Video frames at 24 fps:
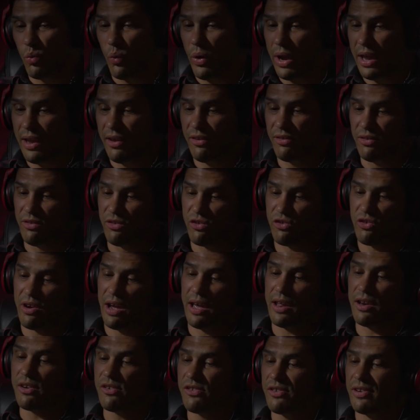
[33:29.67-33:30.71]
ways and
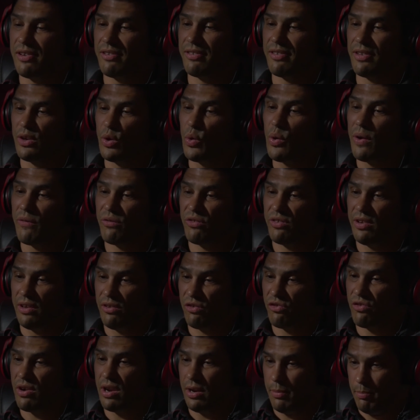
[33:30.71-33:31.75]
strategies the UFC
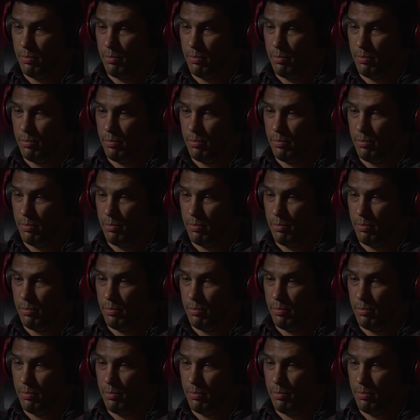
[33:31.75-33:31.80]
is trying